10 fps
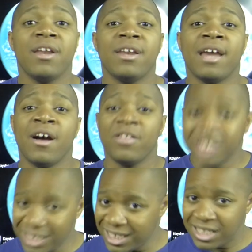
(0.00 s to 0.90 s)
Now,
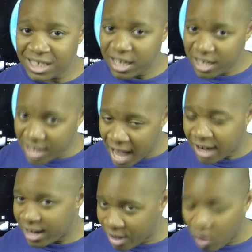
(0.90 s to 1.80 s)
this is
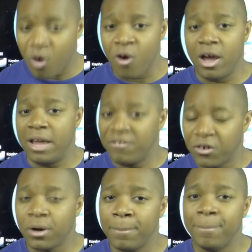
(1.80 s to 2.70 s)
not at all a
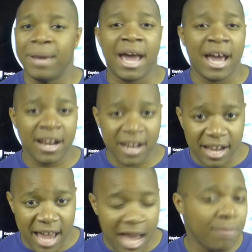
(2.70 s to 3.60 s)
very bad
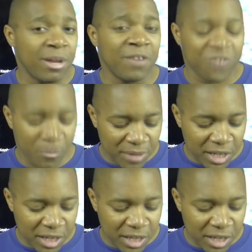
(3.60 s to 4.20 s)
animated film.